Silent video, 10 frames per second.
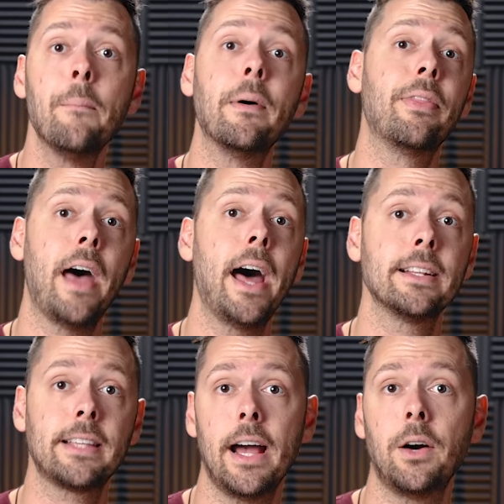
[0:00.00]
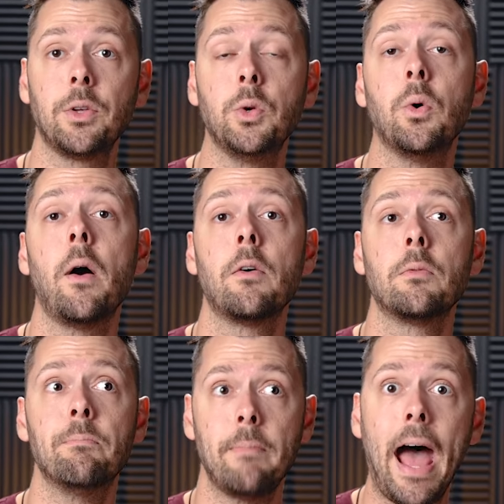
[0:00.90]
but that is how you
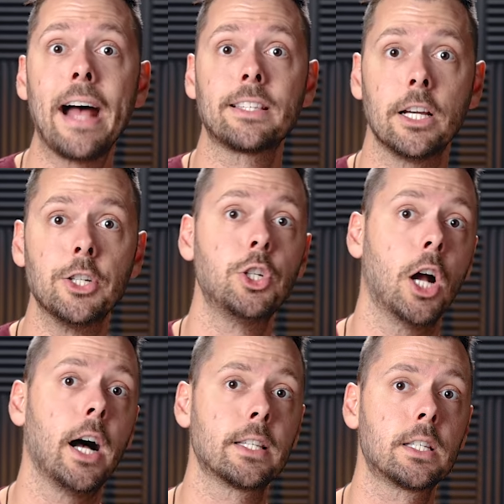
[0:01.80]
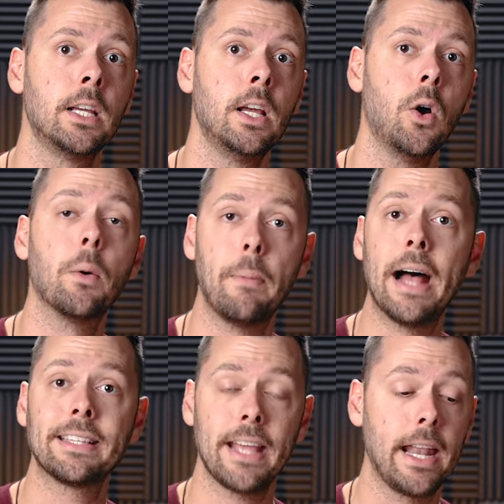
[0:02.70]
mass adjust or
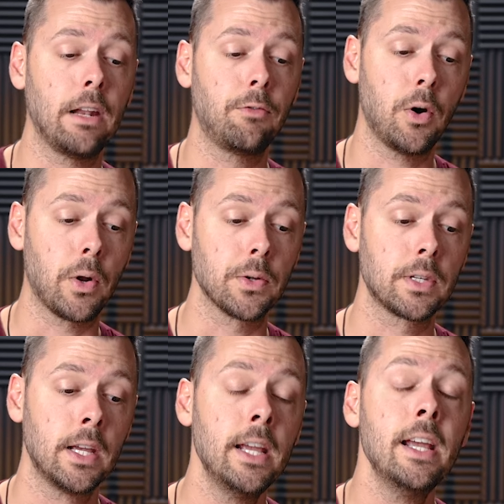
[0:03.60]
mass edit photos.